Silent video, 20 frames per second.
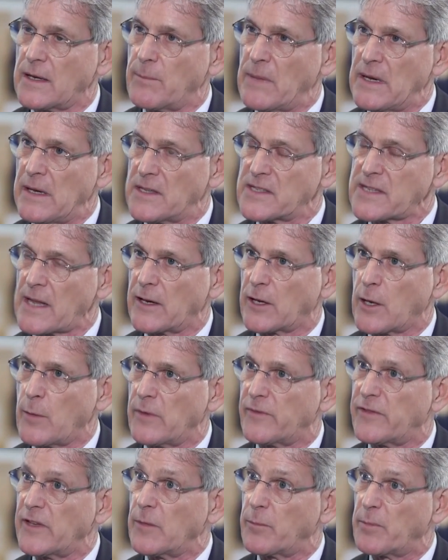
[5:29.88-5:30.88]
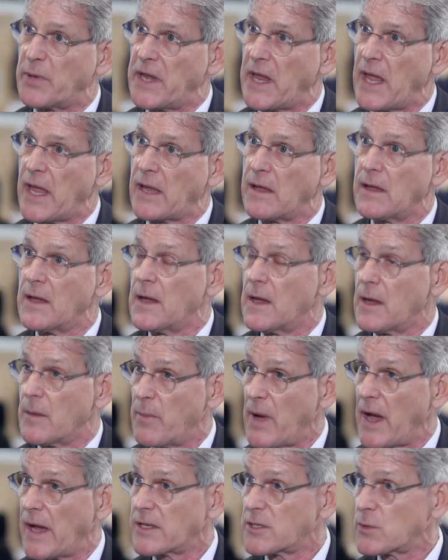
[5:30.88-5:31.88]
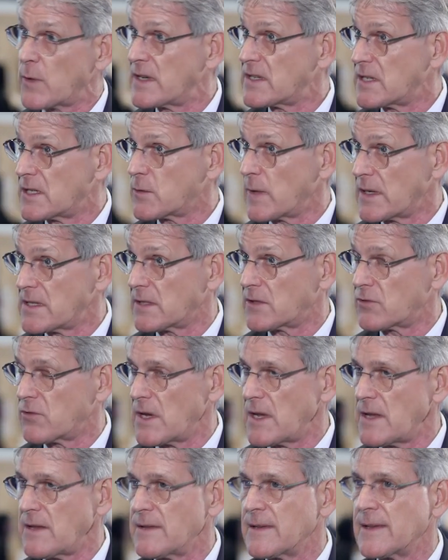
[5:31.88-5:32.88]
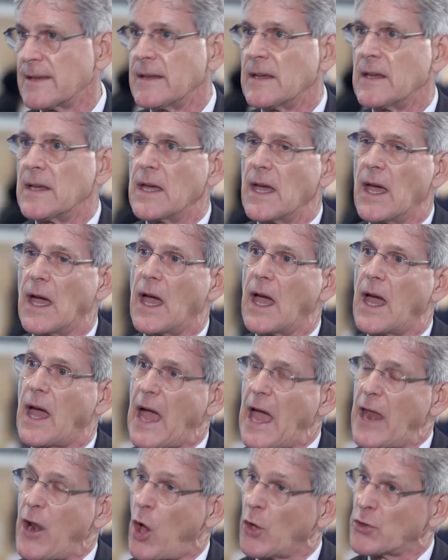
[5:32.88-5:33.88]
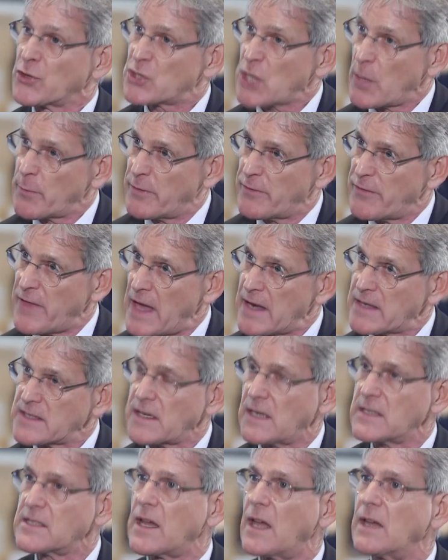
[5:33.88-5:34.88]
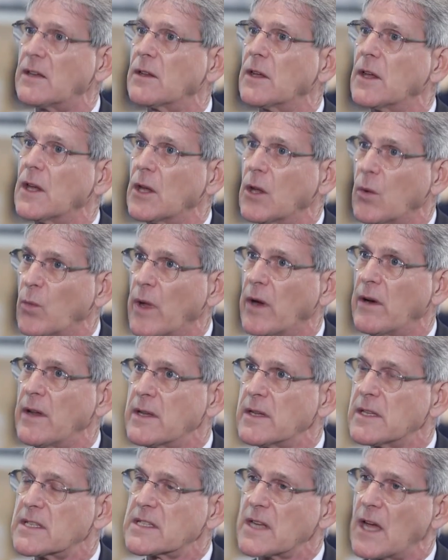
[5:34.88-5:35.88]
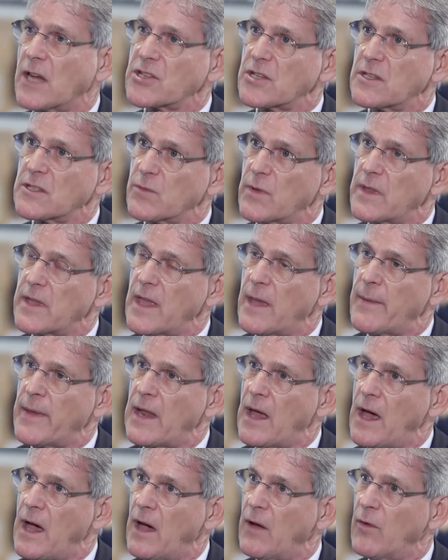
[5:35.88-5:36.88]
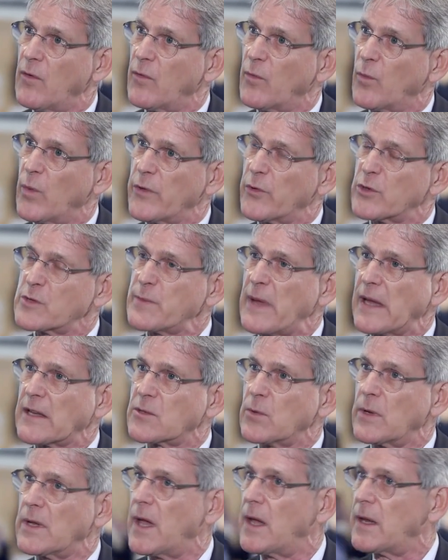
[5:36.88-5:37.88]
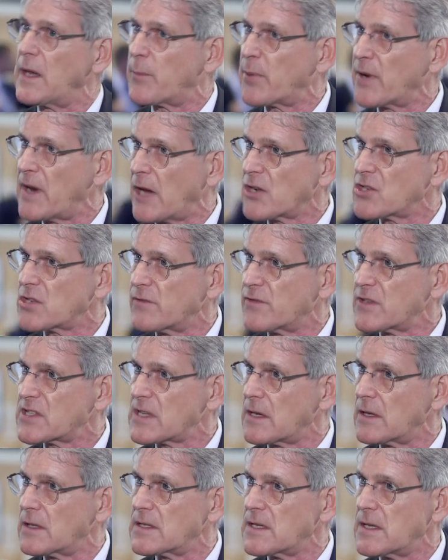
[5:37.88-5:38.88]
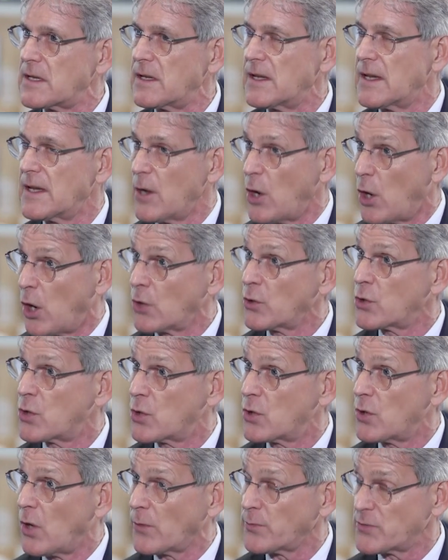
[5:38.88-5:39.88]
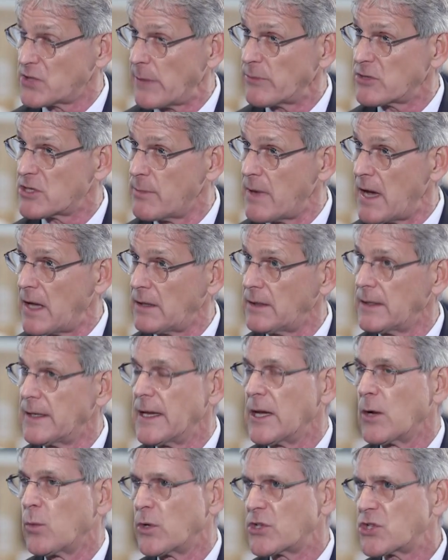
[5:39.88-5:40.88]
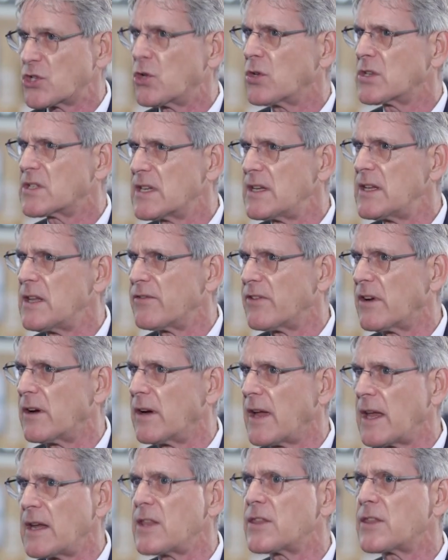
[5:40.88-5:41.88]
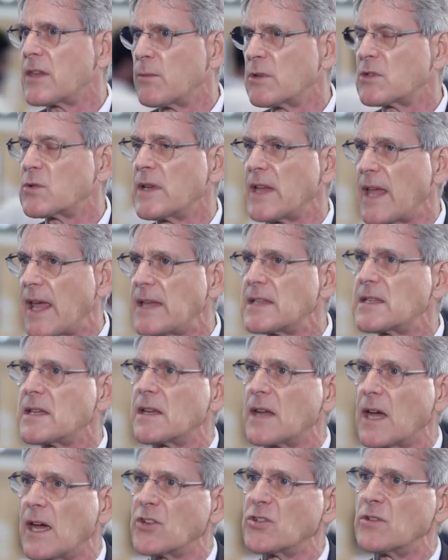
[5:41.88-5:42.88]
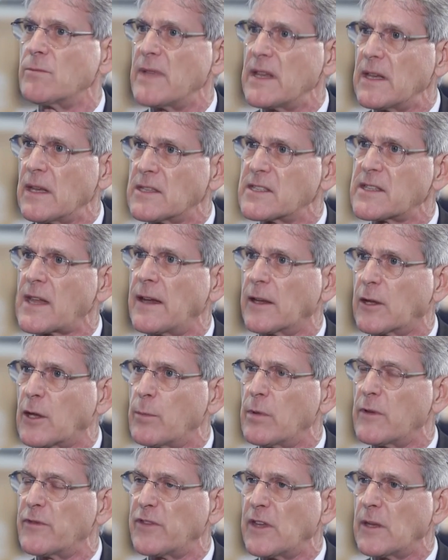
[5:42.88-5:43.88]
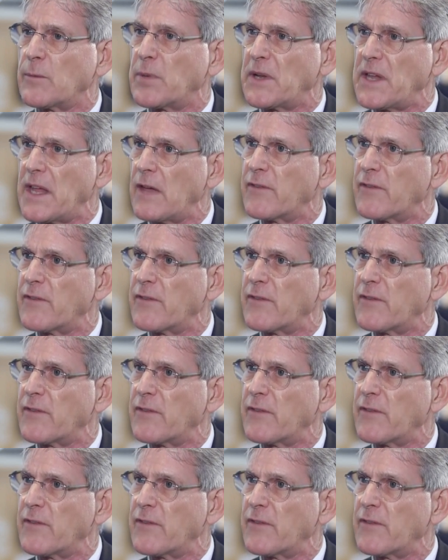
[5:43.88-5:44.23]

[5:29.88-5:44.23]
million standard cubic feet per day by 2023. And on top of that, as I said, we're in discussions with the MNR with respect to an early production facility on Chemchemal, which could deliver anything between 80 and 100 million standard cubic feet per day.